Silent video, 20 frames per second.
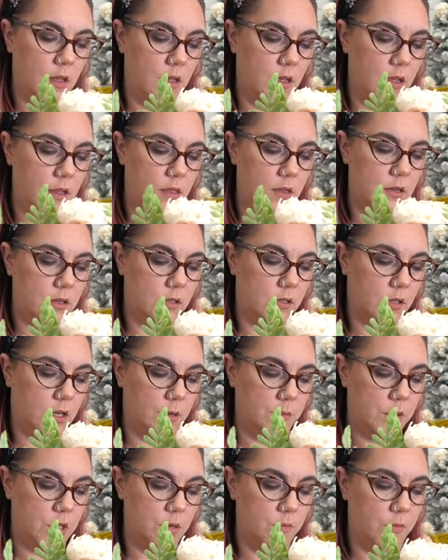in the
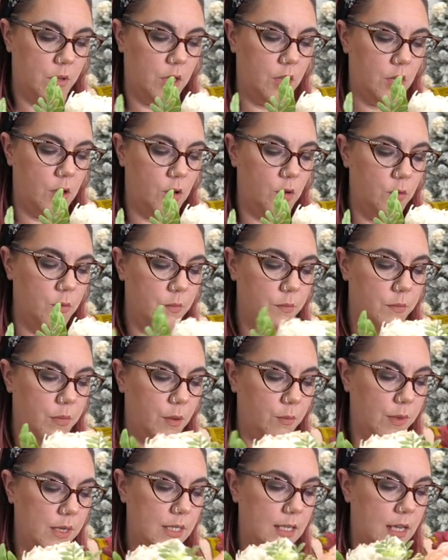description below,
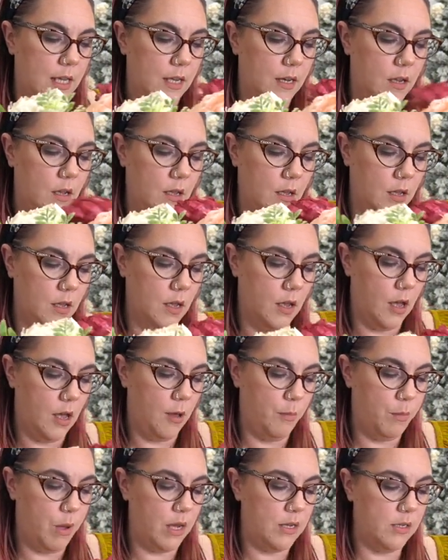but we did a
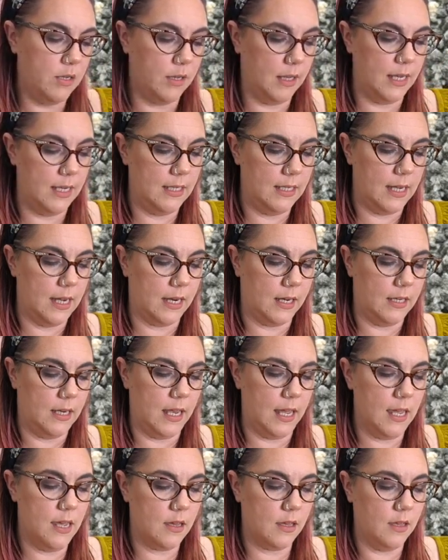bundling
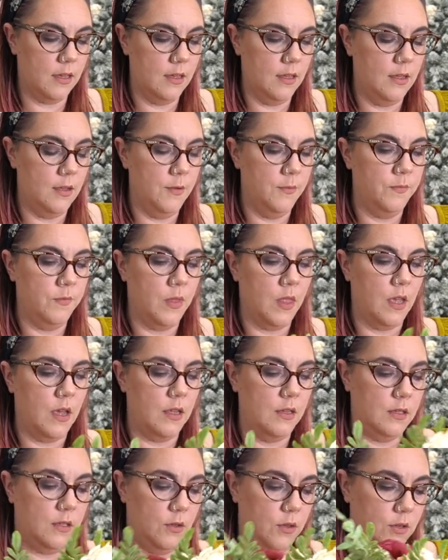technique,
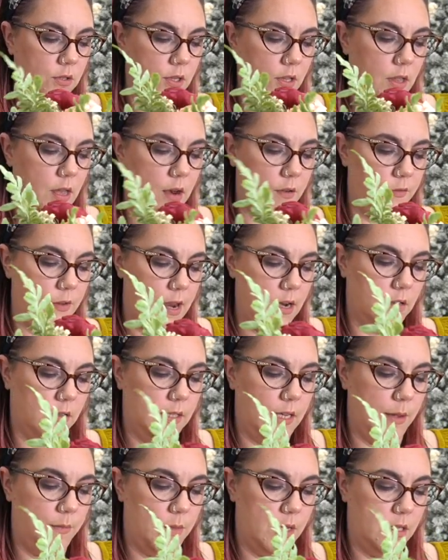and so there's a lot of vinyl
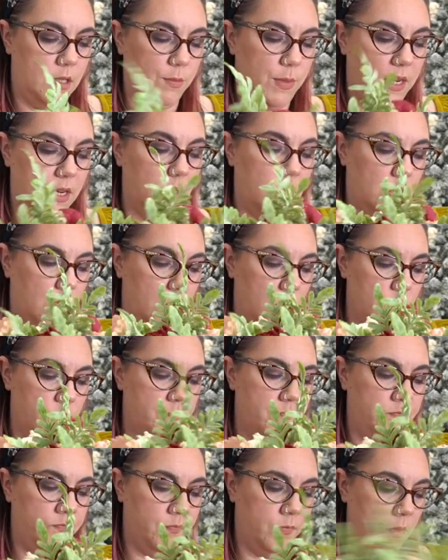tape that's being shown.
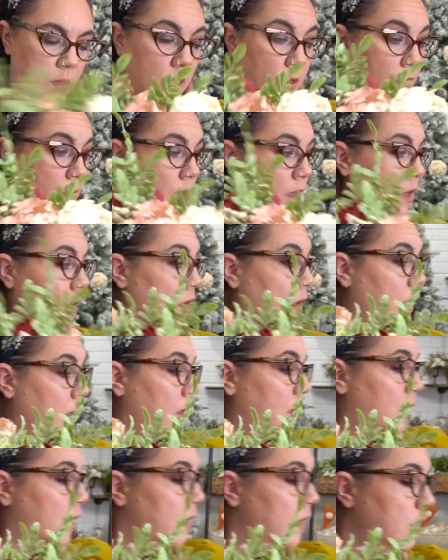
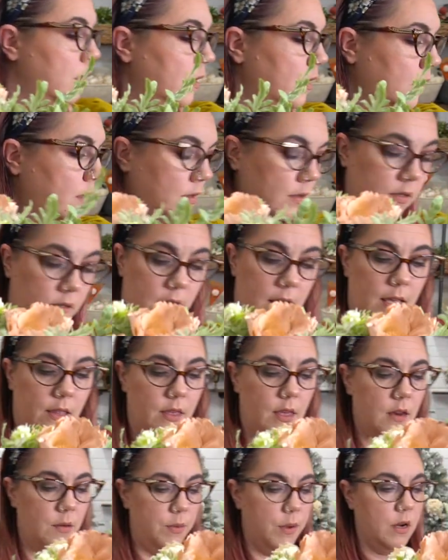Let's take
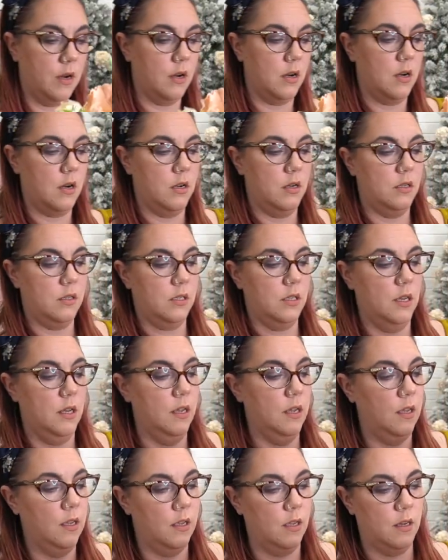that apart.
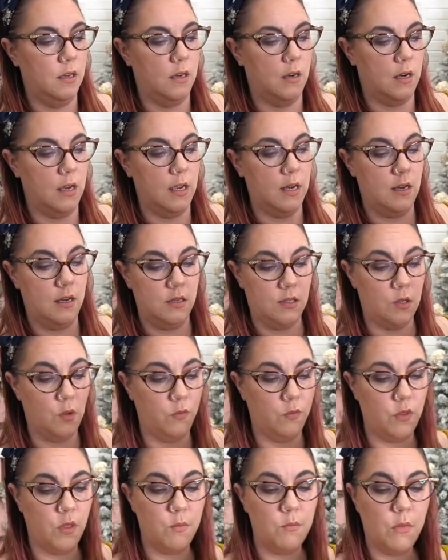All right, and so
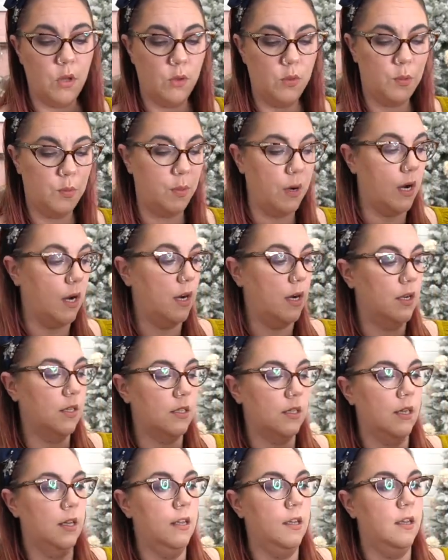for the most
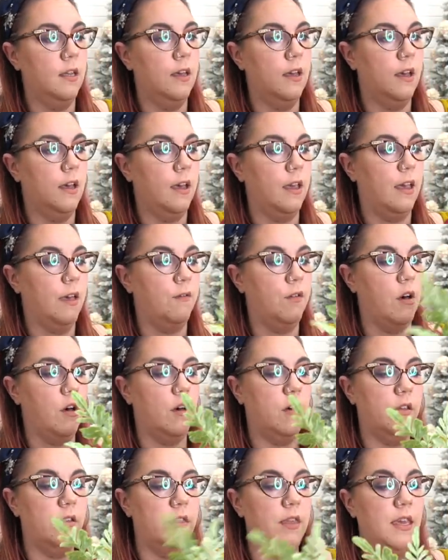part, I have
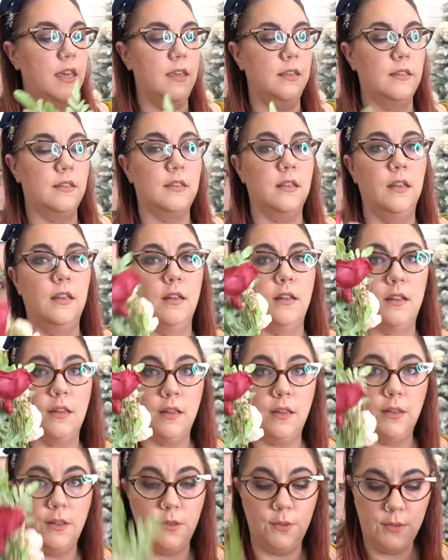all these
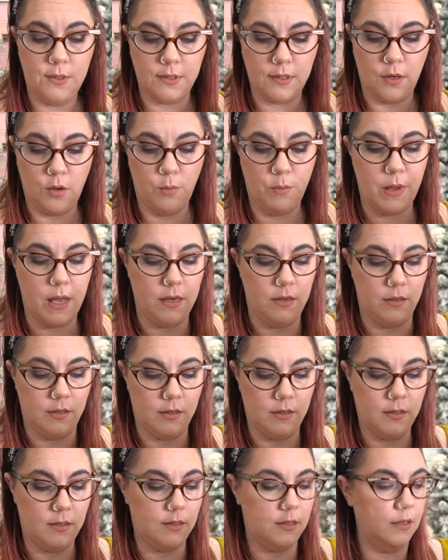loose little
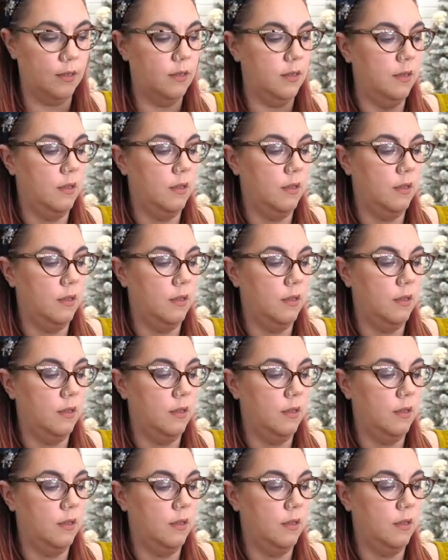bundles.